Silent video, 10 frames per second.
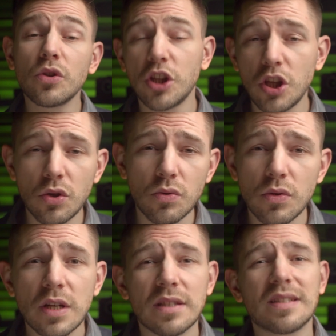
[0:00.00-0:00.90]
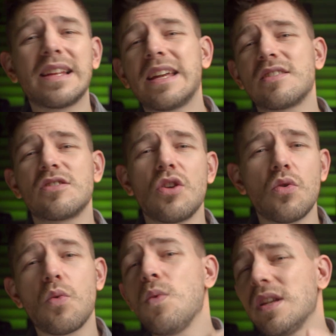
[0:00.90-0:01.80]
cue to let us
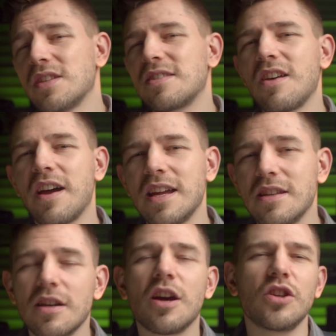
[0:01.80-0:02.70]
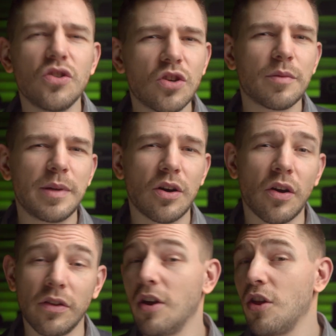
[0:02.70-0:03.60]
know which side are you going to be
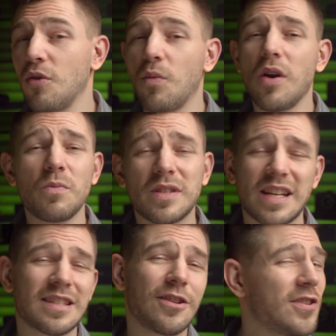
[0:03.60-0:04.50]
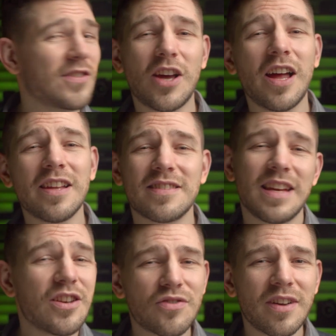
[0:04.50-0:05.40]
on. The one which has lots of colors and
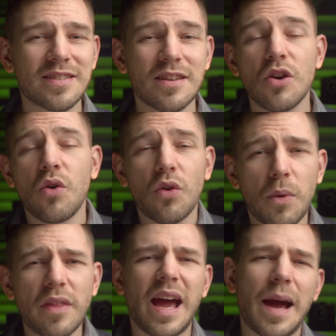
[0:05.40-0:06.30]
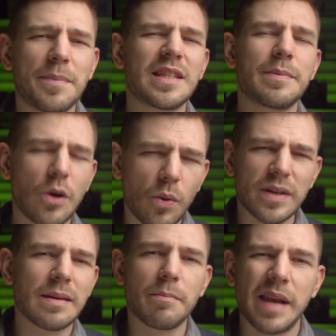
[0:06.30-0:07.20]
interest, or the one that happens to be always in